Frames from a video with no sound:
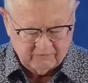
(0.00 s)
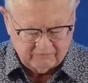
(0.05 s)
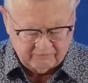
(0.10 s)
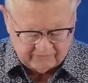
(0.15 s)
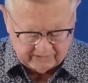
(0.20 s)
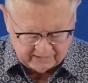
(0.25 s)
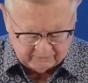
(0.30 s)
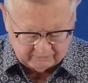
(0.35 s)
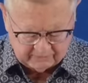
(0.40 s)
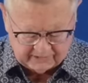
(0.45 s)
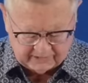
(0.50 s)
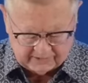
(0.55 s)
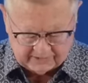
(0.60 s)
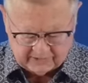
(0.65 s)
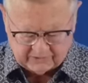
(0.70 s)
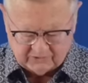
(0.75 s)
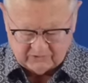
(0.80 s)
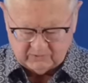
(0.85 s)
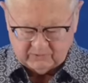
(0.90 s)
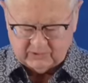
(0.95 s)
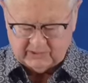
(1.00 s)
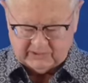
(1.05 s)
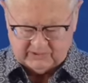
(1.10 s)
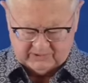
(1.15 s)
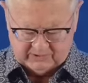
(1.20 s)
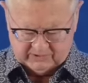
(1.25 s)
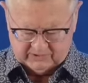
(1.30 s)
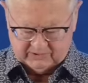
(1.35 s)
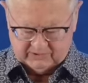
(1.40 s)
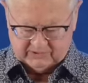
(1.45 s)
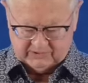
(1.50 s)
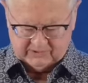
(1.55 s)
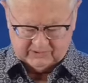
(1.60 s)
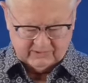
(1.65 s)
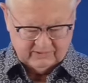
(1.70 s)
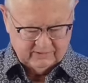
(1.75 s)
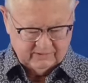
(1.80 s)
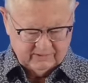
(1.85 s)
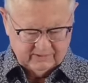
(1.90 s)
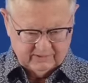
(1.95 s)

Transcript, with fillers: family situations.